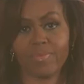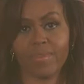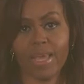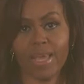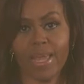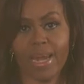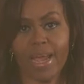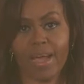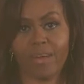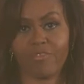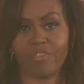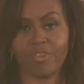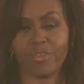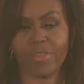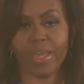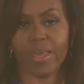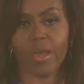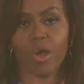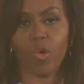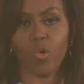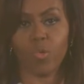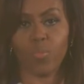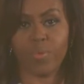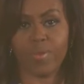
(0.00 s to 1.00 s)
And after
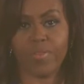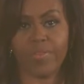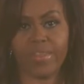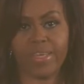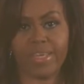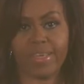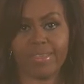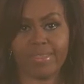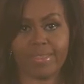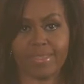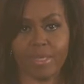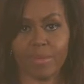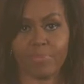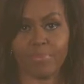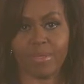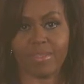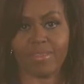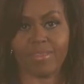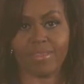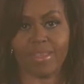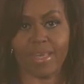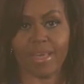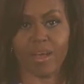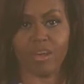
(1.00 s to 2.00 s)
they opened the
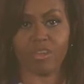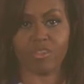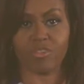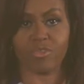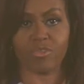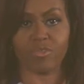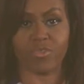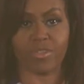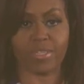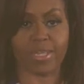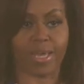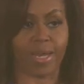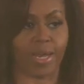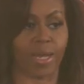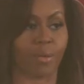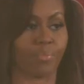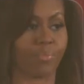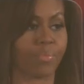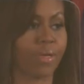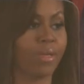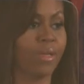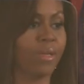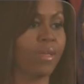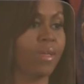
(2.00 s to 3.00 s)
exhibits, they also set
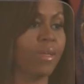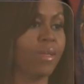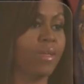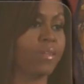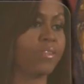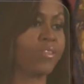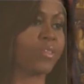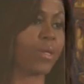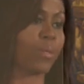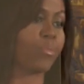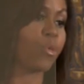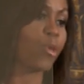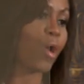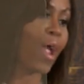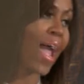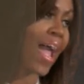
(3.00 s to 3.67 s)
up summer